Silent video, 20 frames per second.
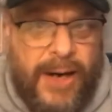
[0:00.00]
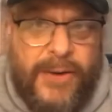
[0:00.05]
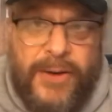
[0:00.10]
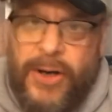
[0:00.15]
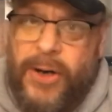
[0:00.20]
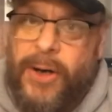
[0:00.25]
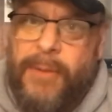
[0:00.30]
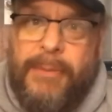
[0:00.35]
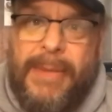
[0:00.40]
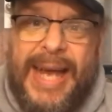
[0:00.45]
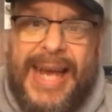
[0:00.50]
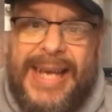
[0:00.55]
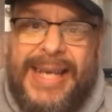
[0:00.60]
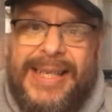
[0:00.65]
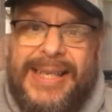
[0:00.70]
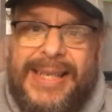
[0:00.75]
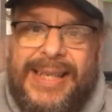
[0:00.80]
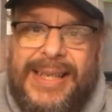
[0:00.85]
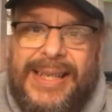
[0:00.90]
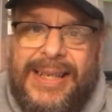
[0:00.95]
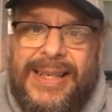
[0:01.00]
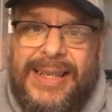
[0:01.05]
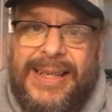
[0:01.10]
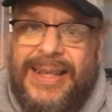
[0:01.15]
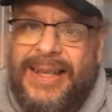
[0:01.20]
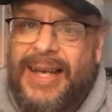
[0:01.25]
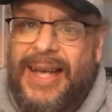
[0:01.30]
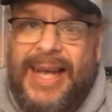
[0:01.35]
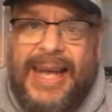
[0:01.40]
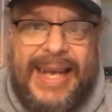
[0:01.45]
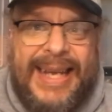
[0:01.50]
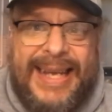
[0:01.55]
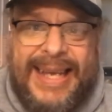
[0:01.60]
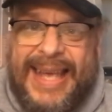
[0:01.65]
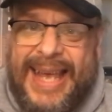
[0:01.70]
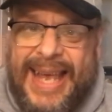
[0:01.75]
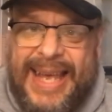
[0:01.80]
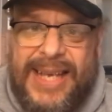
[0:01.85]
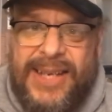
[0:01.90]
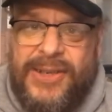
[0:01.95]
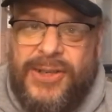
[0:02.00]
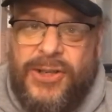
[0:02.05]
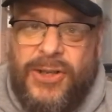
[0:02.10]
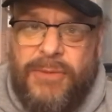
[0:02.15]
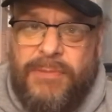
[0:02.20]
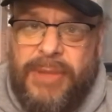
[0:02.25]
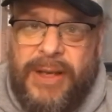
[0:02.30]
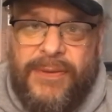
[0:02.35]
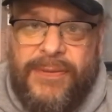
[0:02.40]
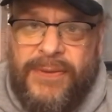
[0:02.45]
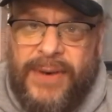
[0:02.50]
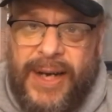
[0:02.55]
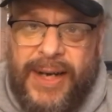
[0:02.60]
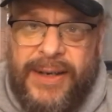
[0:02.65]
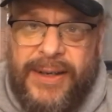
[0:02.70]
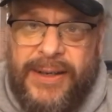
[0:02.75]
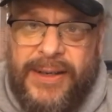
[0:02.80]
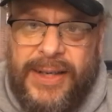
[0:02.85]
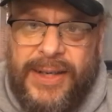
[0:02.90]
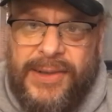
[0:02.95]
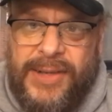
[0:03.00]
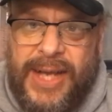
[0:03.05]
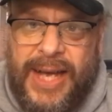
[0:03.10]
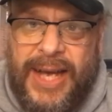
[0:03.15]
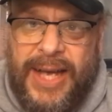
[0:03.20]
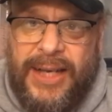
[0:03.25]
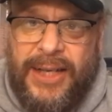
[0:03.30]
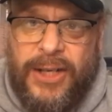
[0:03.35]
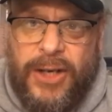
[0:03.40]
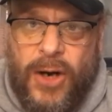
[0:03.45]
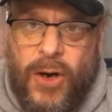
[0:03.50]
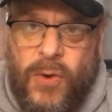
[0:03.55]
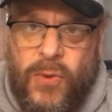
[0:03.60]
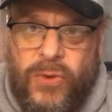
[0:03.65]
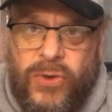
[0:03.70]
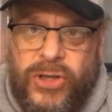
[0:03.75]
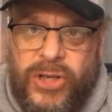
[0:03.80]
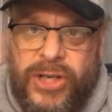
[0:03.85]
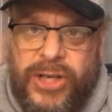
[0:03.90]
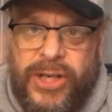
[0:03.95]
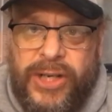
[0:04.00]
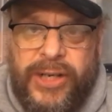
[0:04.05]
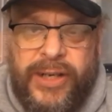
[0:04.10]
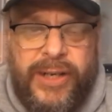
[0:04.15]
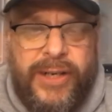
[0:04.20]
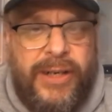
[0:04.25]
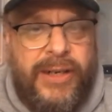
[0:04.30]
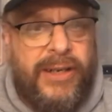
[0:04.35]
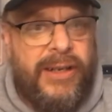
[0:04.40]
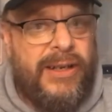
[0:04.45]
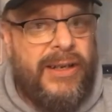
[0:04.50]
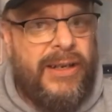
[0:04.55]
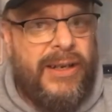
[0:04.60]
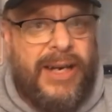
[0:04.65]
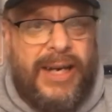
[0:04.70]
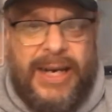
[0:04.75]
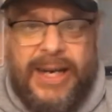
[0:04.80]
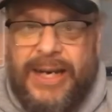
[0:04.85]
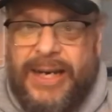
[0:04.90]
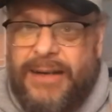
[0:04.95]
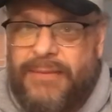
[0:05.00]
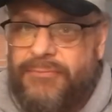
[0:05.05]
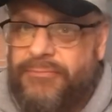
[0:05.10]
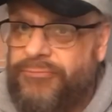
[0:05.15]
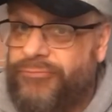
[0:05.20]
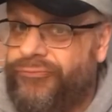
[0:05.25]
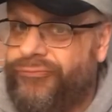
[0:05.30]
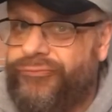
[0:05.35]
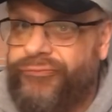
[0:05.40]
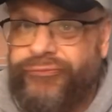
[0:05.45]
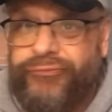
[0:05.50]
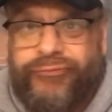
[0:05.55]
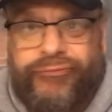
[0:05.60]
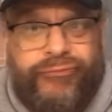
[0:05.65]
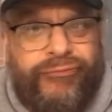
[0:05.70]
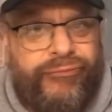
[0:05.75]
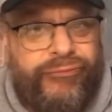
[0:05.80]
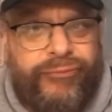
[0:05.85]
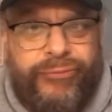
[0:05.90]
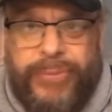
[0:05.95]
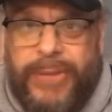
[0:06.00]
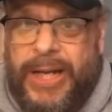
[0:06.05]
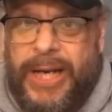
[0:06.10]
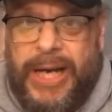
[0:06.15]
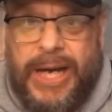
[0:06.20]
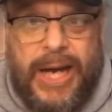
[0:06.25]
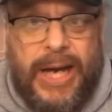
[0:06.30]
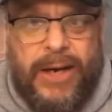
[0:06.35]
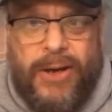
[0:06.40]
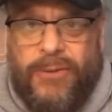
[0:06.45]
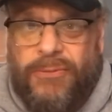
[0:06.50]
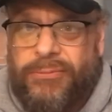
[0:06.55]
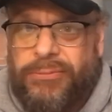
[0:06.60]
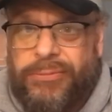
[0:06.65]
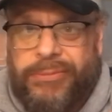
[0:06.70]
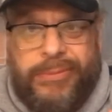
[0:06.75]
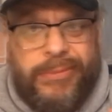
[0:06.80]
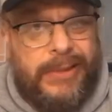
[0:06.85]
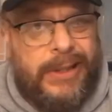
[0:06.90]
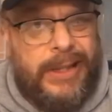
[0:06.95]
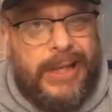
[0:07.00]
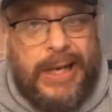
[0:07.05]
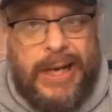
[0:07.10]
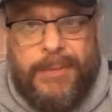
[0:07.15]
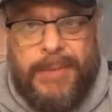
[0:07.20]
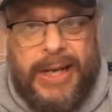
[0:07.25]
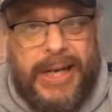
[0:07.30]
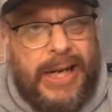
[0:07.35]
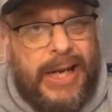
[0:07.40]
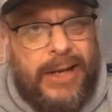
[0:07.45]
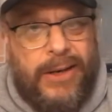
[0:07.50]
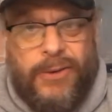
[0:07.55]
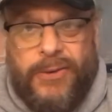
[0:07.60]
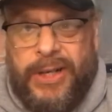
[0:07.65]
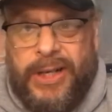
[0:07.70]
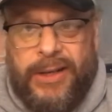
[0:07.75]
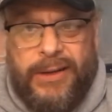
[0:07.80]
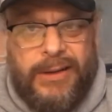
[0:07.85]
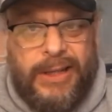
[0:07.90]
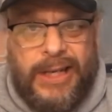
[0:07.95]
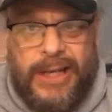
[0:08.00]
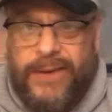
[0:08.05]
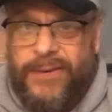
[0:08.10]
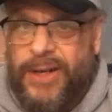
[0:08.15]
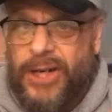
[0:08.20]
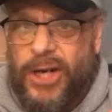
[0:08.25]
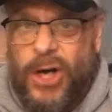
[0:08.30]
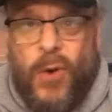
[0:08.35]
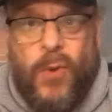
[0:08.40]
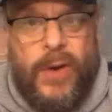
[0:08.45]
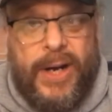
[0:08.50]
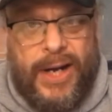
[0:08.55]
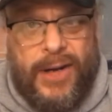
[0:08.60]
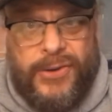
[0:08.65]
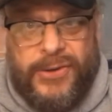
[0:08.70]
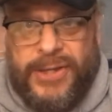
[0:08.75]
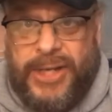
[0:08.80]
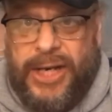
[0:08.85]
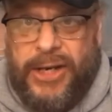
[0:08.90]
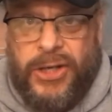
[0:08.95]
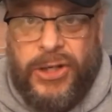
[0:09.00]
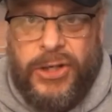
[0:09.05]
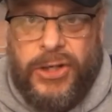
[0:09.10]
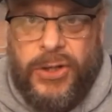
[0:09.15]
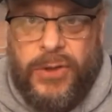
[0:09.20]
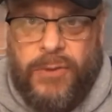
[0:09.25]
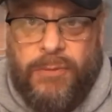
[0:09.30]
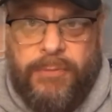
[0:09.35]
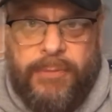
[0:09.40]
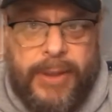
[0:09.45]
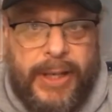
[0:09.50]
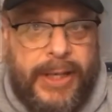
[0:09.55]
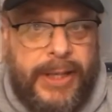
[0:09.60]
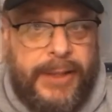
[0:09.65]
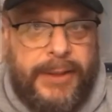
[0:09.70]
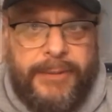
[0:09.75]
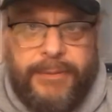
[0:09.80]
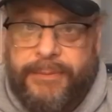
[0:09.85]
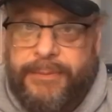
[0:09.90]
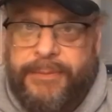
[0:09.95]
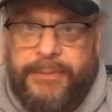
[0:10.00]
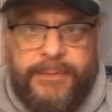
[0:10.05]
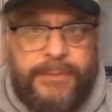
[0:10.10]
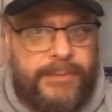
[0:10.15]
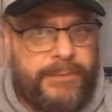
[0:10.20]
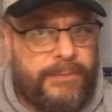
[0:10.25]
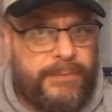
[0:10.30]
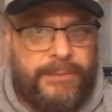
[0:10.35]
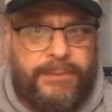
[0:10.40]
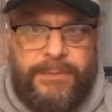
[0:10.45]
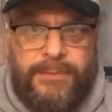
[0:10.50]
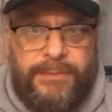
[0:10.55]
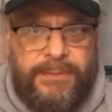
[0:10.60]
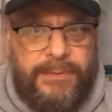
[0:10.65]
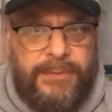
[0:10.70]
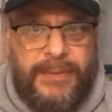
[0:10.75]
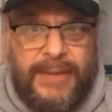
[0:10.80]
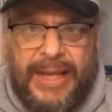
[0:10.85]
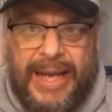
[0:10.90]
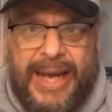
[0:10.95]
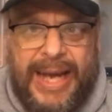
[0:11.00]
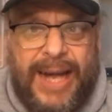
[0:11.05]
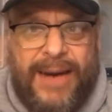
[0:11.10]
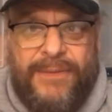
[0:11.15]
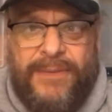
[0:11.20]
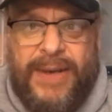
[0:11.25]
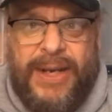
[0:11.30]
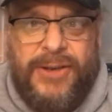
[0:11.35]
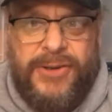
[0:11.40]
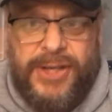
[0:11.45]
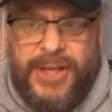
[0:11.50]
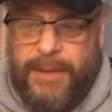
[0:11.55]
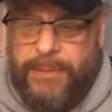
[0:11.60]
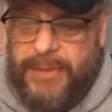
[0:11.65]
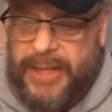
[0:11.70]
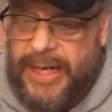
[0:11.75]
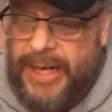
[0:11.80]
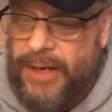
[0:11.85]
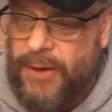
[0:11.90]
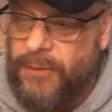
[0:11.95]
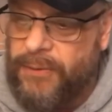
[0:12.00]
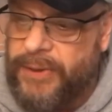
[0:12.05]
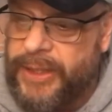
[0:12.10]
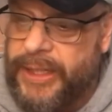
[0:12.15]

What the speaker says: They're a mess. Gase should be fired as the head coach. I don't even know what else they could do, but they got to figure something out